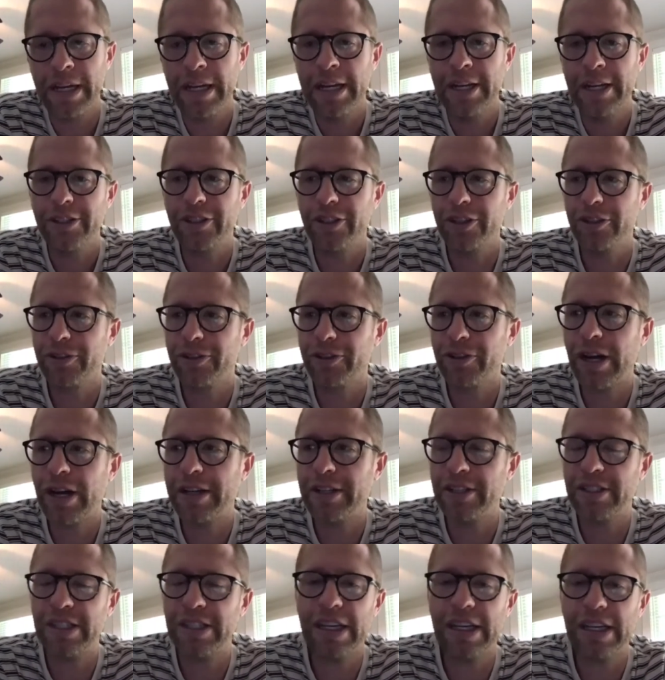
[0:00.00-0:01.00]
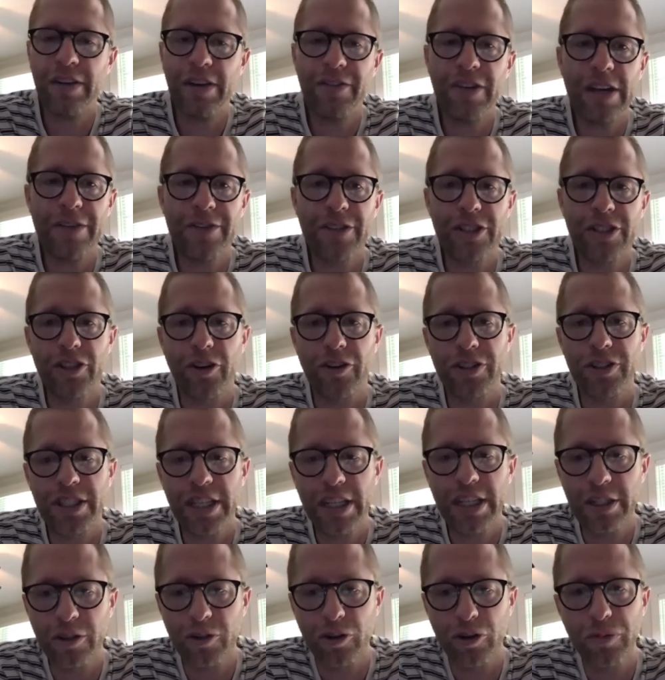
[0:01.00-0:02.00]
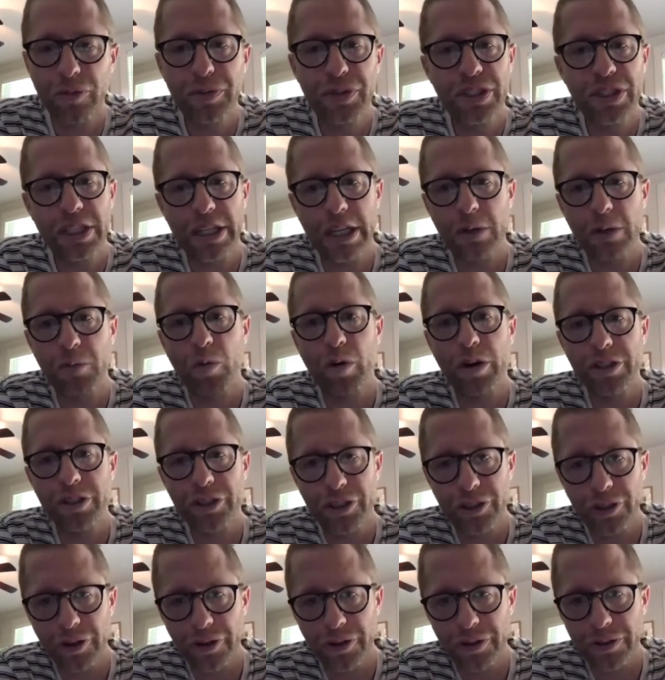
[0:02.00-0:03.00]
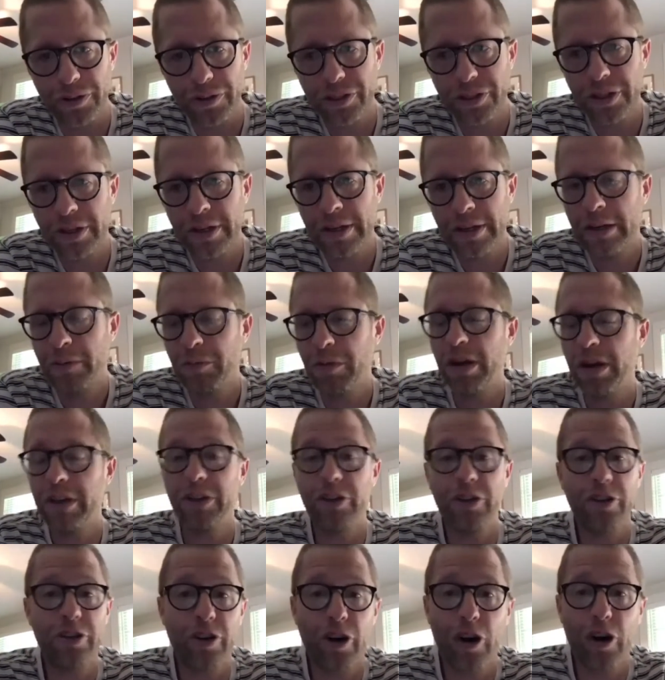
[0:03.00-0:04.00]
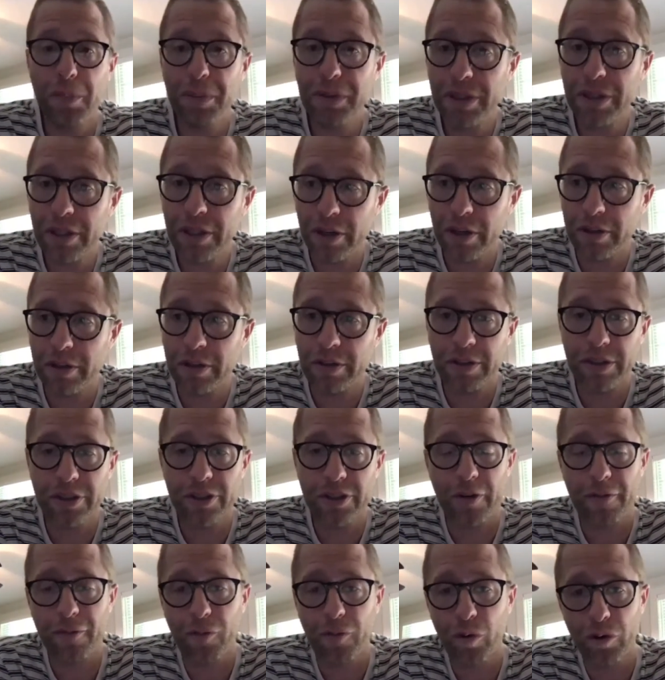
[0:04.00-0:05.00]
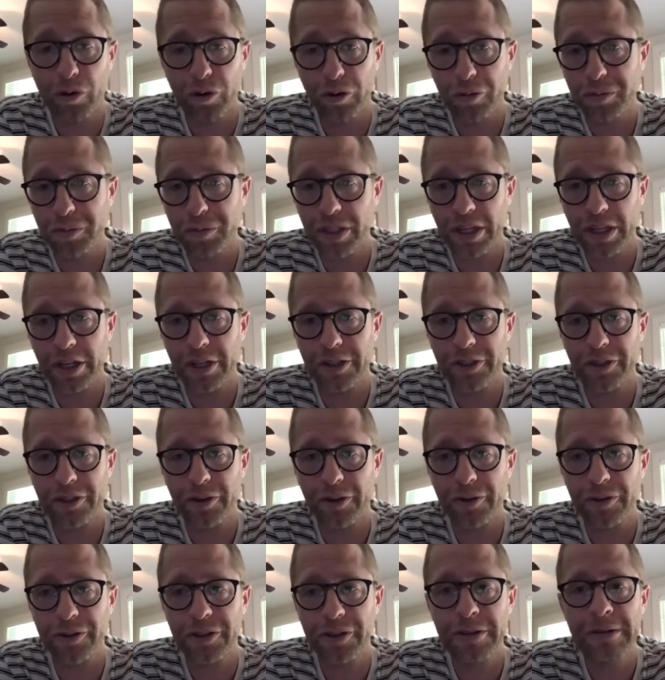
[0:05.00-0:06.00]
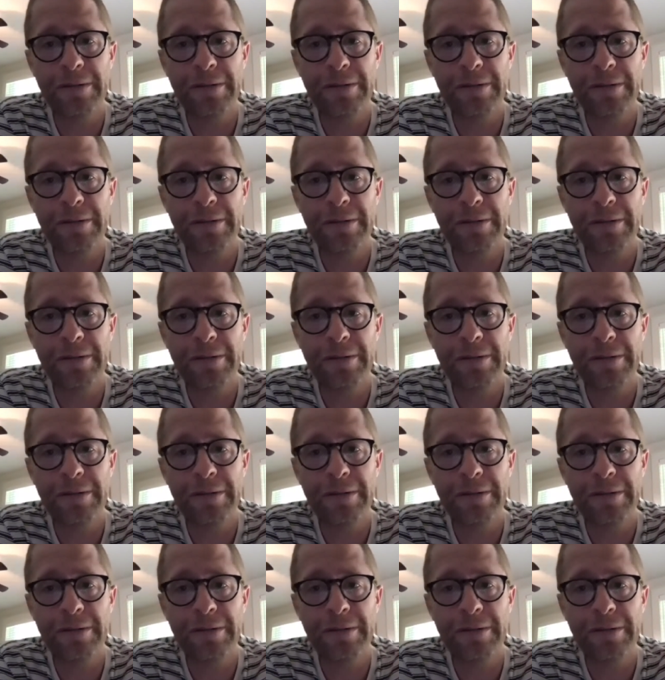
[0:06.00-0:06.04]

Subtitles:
So you're trying to, even if you have to start 10 groups to get one church, well, you're hoping you could start 4 groups and get a church.